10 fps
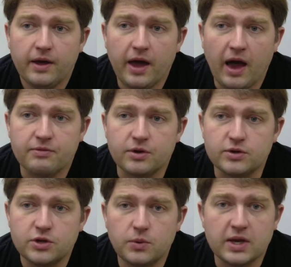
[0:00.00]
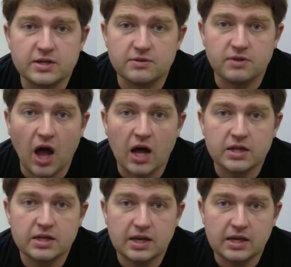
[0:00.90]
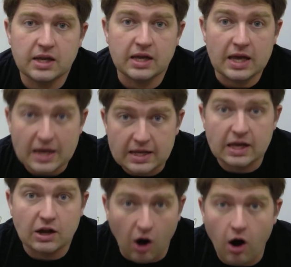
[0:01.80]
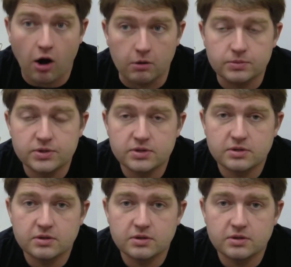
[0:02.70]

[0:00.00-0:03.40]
after 2 weeks of not eating any carbs